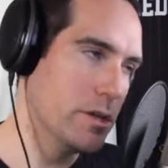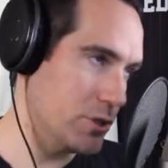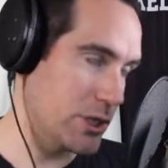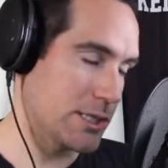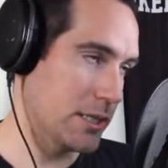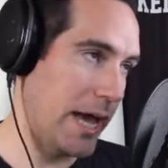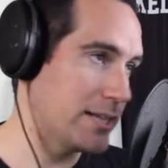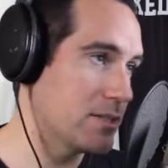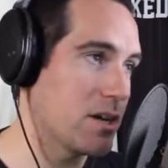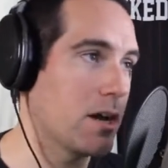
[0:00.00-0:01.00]
just
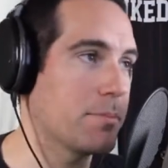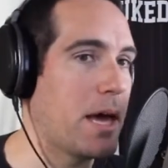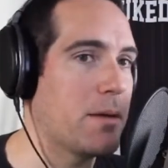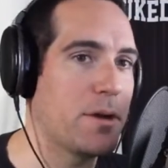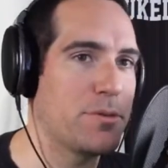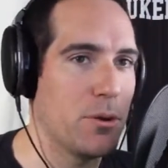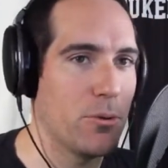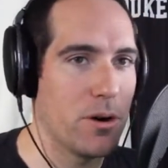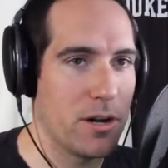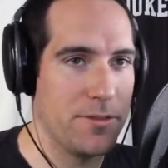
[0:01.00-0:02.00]
like to talk bad about the
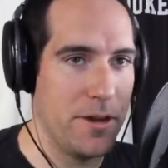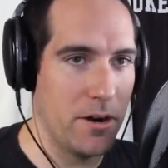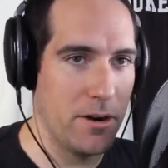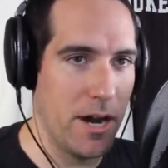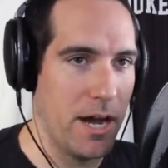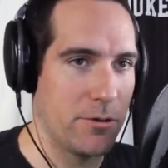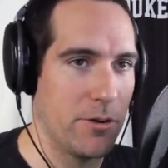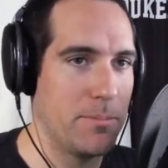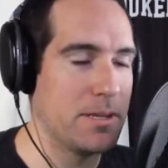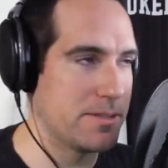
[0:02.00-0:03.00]
org, and they're not
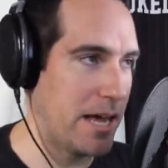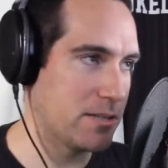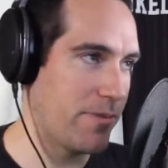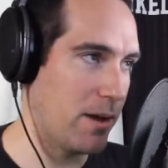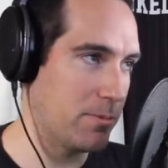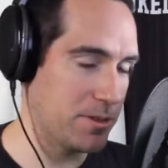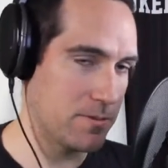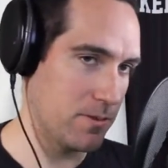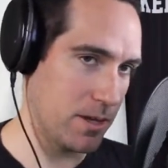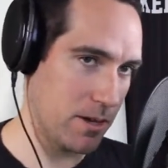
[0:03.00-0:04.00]
going to be satisfied with this
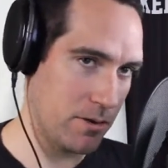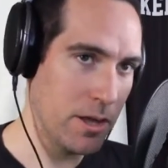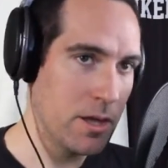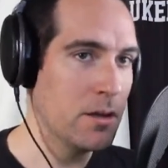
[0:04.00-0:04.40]
video,